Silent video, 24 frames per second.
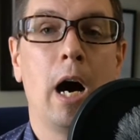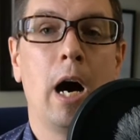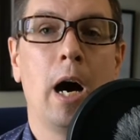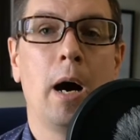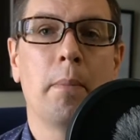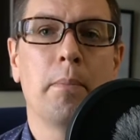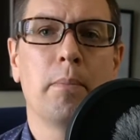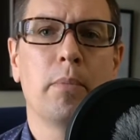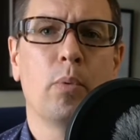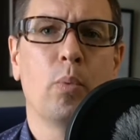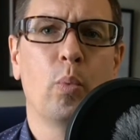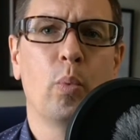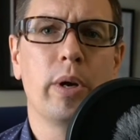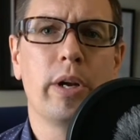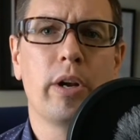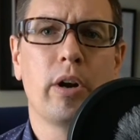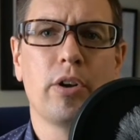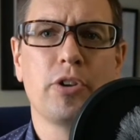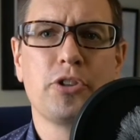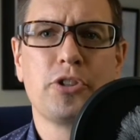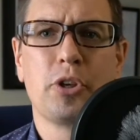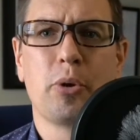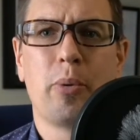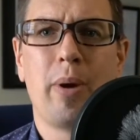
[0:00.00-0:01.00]
We
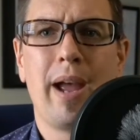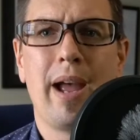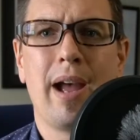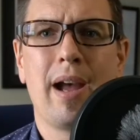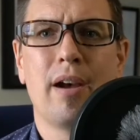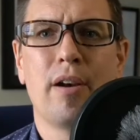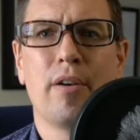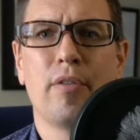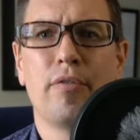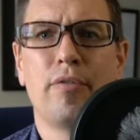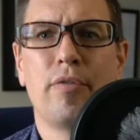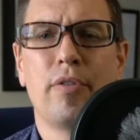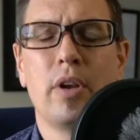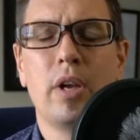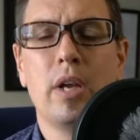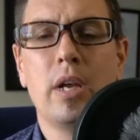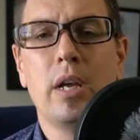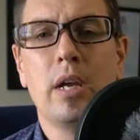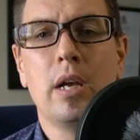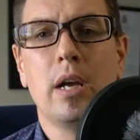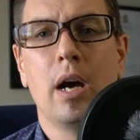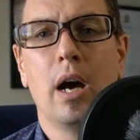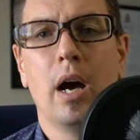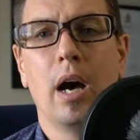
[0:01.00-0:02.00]
also have
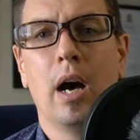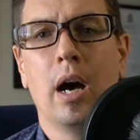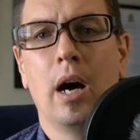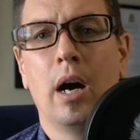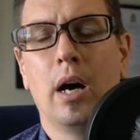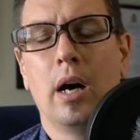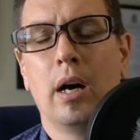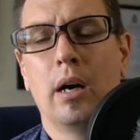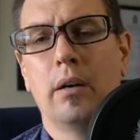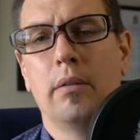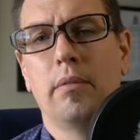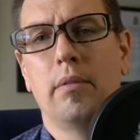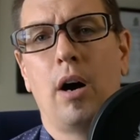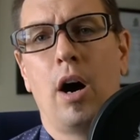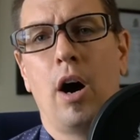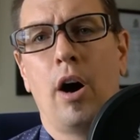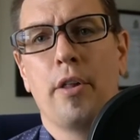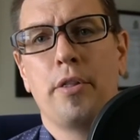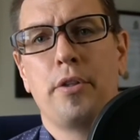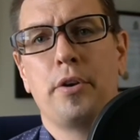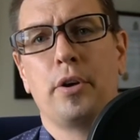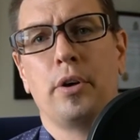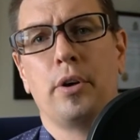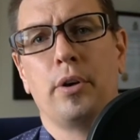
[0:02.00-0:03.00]
uh,
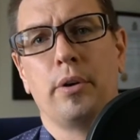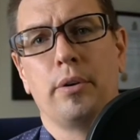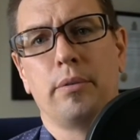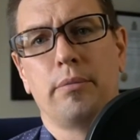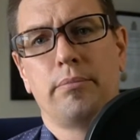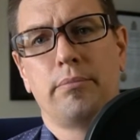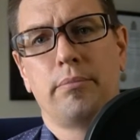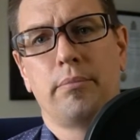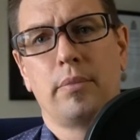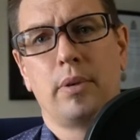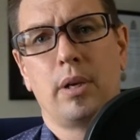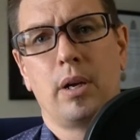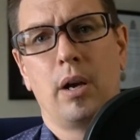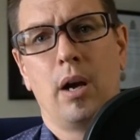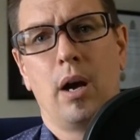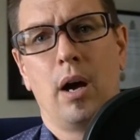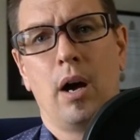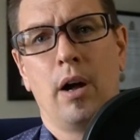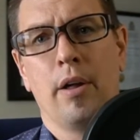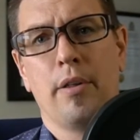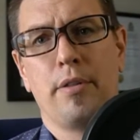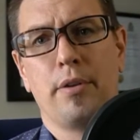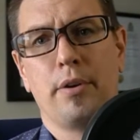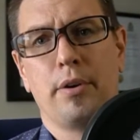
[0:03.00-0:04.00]
other
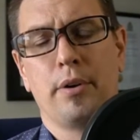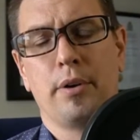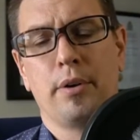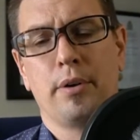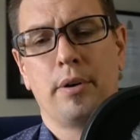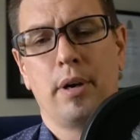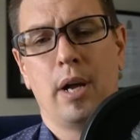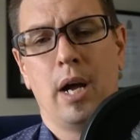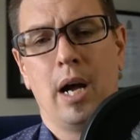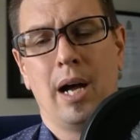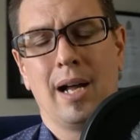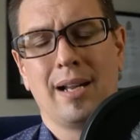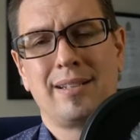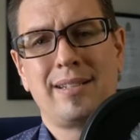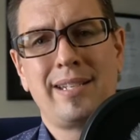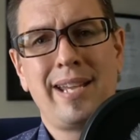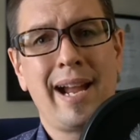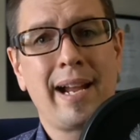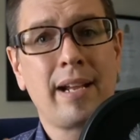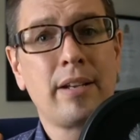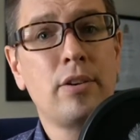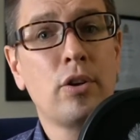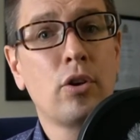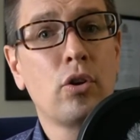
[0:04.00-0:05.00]

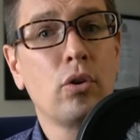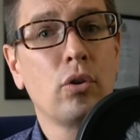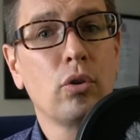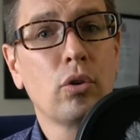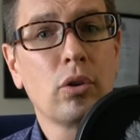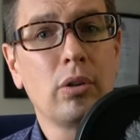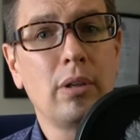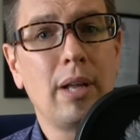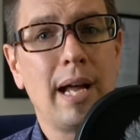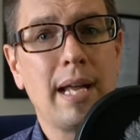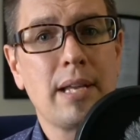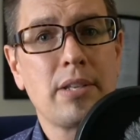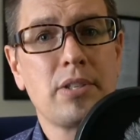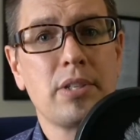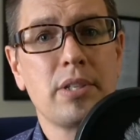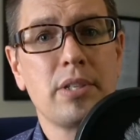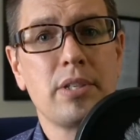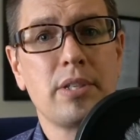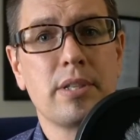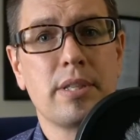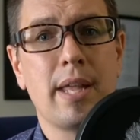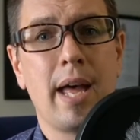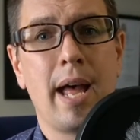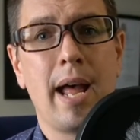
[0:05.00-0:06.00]
technical classes
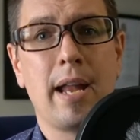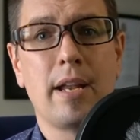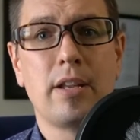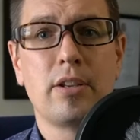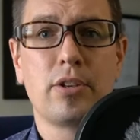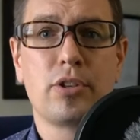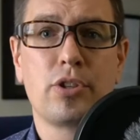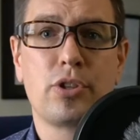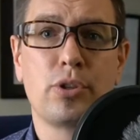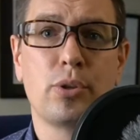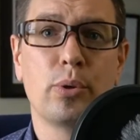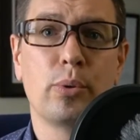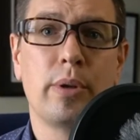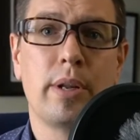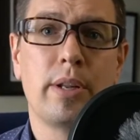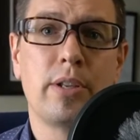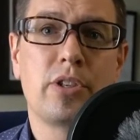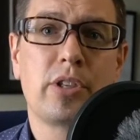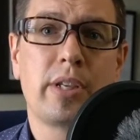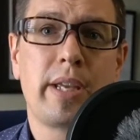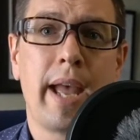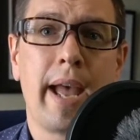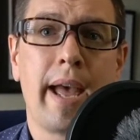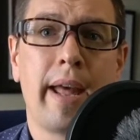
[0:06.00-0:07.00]
that students
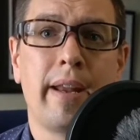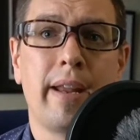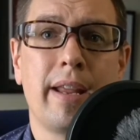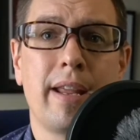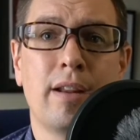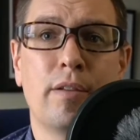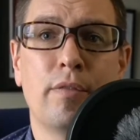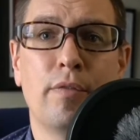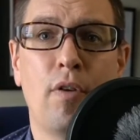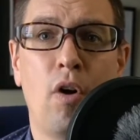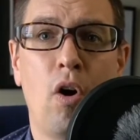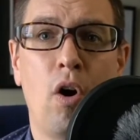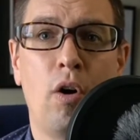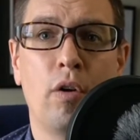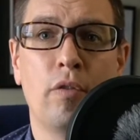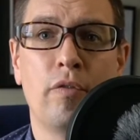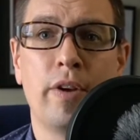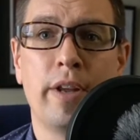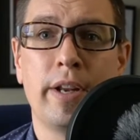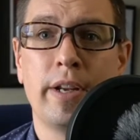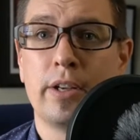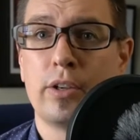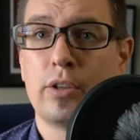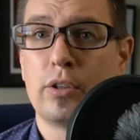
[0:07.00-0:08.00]
can involve
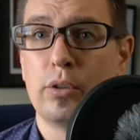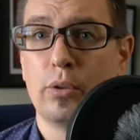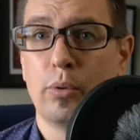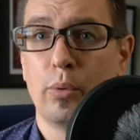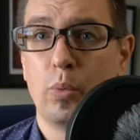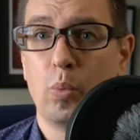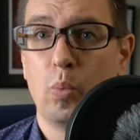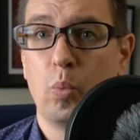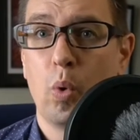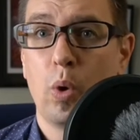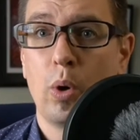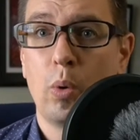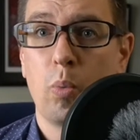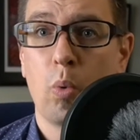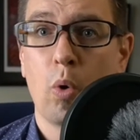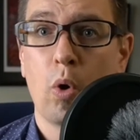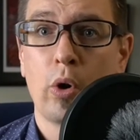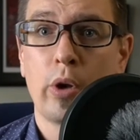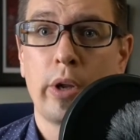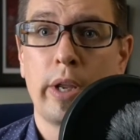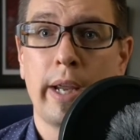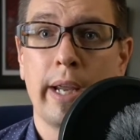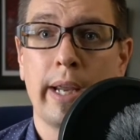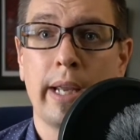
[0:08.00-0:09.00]
in, include
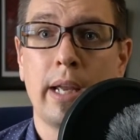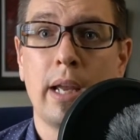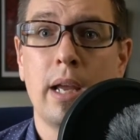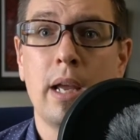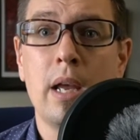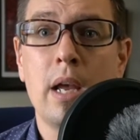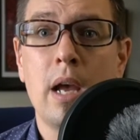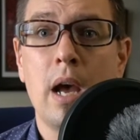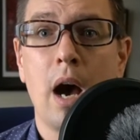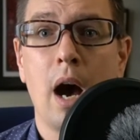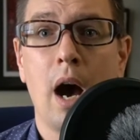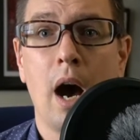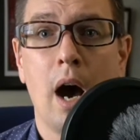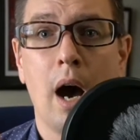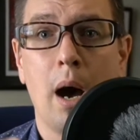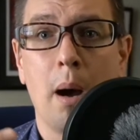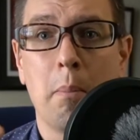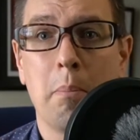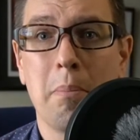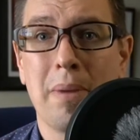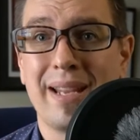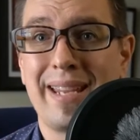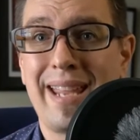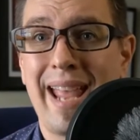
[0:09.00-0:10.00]
woodworking,
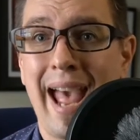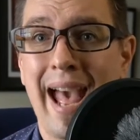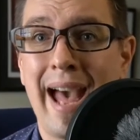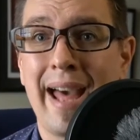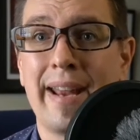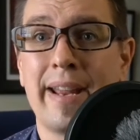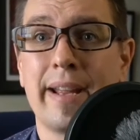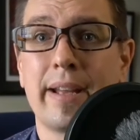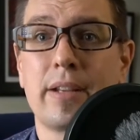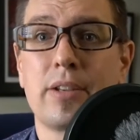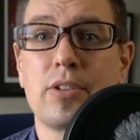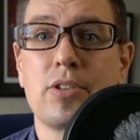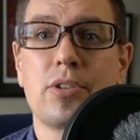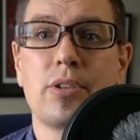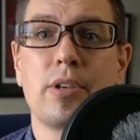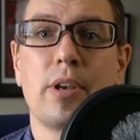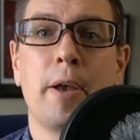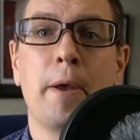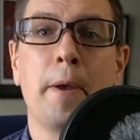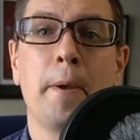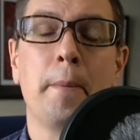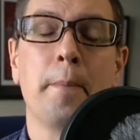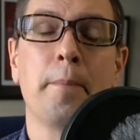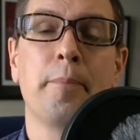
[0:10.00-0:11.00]
mechanics,
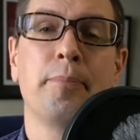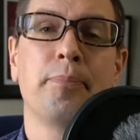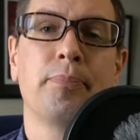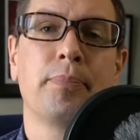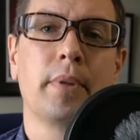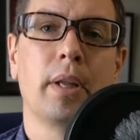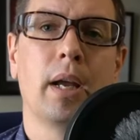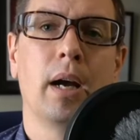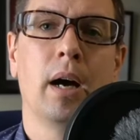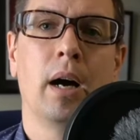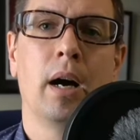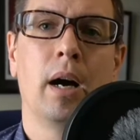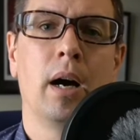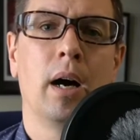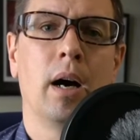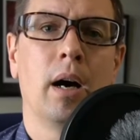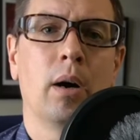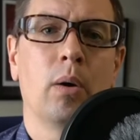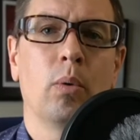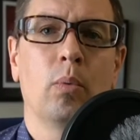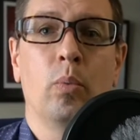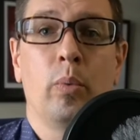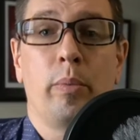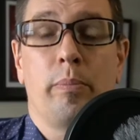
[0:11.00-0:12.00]

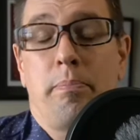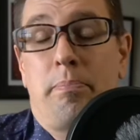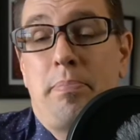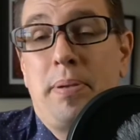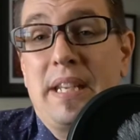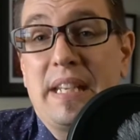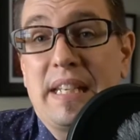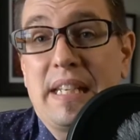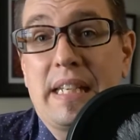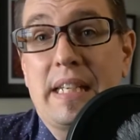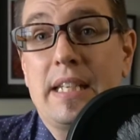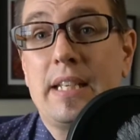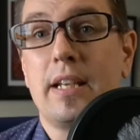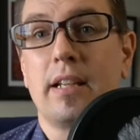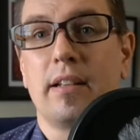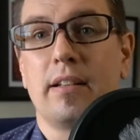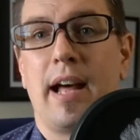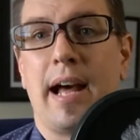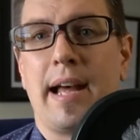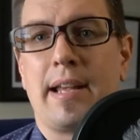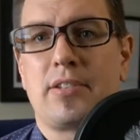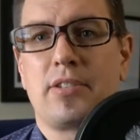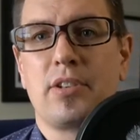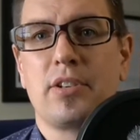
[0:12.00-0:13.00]
PE
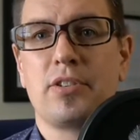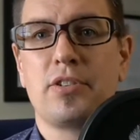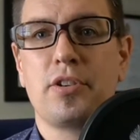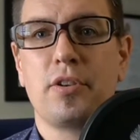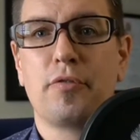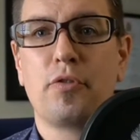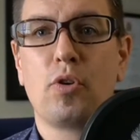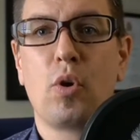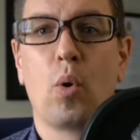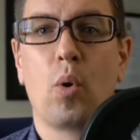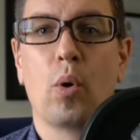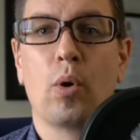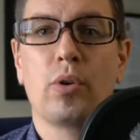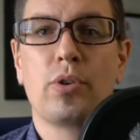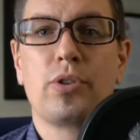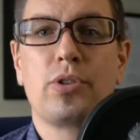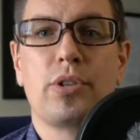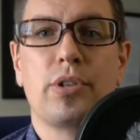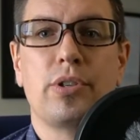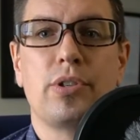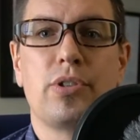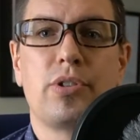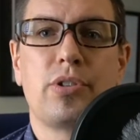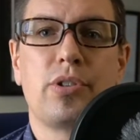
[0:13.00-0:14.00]
classes, of course,
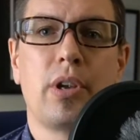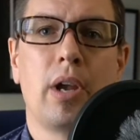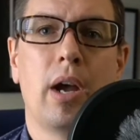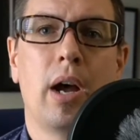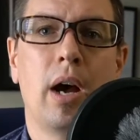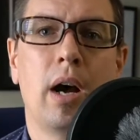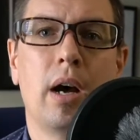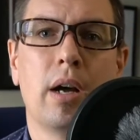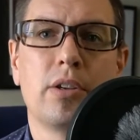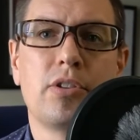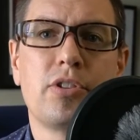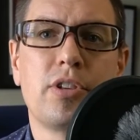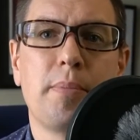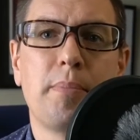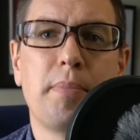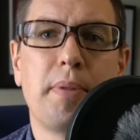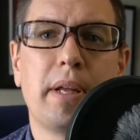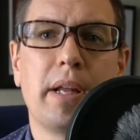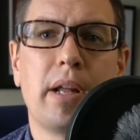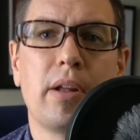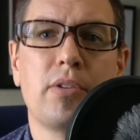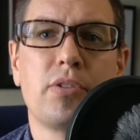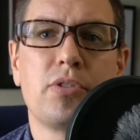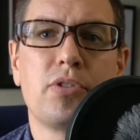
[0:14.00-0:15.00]
is something
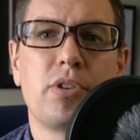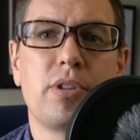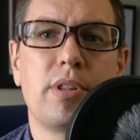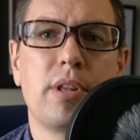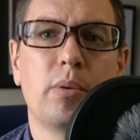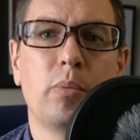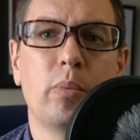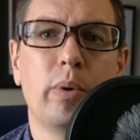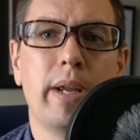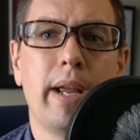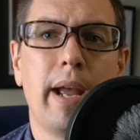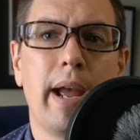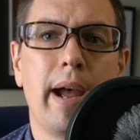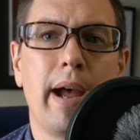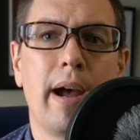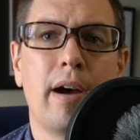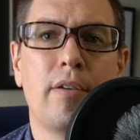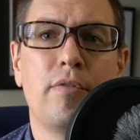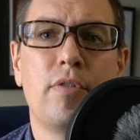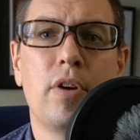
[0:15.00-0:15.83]
else that we have.